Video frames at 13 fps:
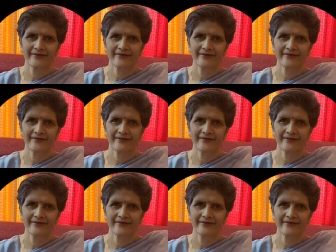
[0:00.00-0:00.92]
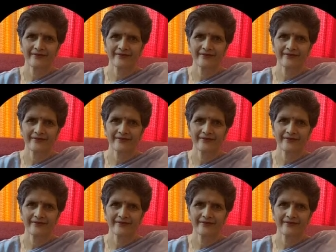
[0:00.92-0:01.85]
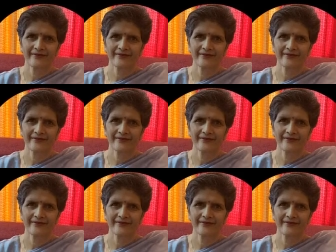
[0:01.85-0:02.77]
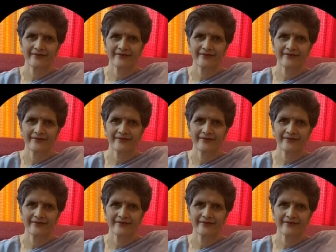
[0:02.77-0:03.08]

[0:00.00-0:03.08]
Nothing is said.